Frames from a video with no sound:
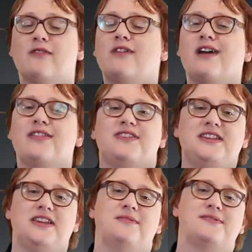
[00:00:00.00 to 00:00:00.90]
Rather
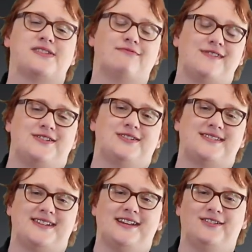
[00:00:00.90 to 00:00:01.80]
than use the rigid
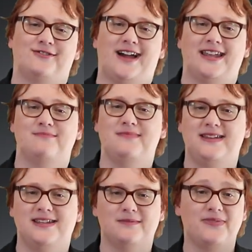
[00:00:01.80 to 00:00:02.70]
steel or
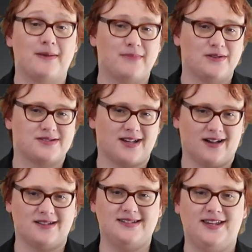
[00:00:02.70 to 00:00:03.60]
aluminium that most
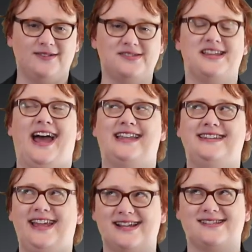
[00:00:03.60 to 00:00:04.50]
cars use,
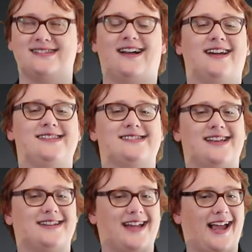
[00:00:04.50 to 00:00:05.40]
and yes, I
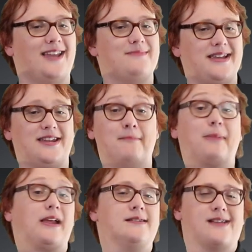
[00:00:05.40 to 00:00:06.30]
said aluminium
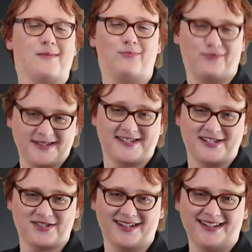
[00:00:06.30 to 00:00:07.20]
because I'm
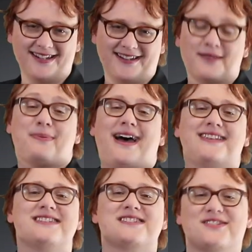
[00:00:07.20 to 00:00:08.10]
British, the
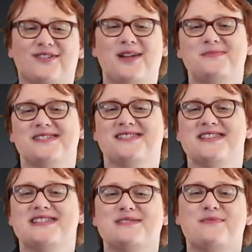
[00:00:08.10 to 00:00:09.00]
patent describes a
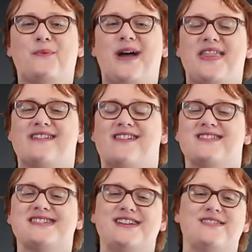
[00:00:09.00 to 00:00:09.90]
system where there are
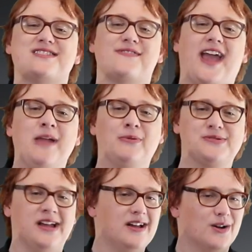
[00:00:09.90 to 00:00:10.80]
a series of
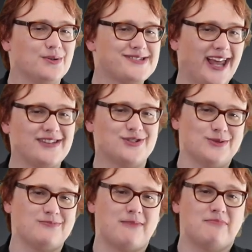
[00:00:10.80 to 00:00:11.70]
cables or
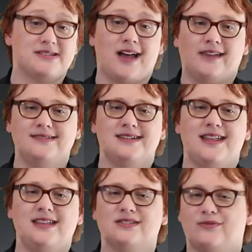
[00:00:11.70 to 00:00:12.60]
tension members
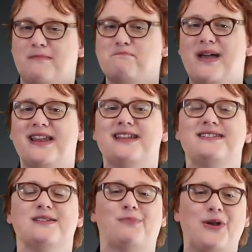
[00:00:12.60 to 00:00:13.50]
underneath or embedded
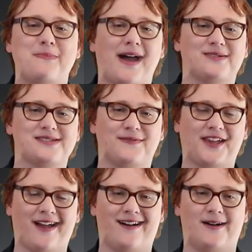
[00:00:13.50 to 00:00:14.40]
into the body panels of the
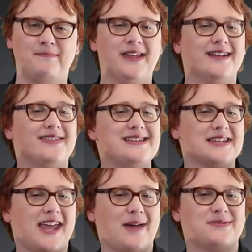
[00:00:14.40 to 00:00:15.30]
car. These are
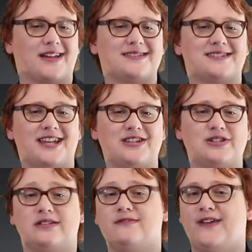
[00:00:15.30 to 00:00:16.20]
kept under
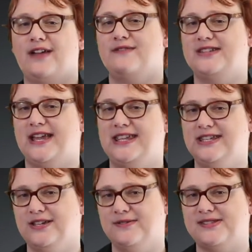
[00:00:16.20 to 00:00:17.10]
tension for everyday
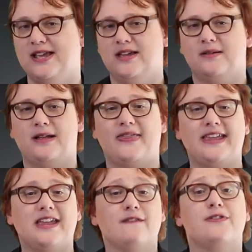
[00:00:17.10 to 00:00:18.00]
use, and
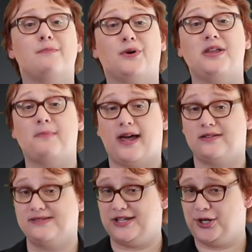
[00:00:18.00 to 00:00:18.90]
they give the body
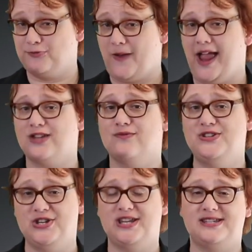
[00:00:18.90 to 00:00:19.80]
panels the correct
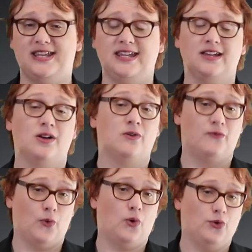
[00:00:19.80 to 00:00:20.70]
rigidity
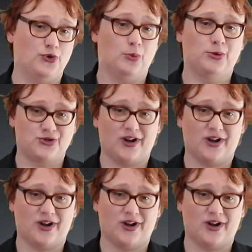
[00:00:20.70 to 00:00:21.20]
for normal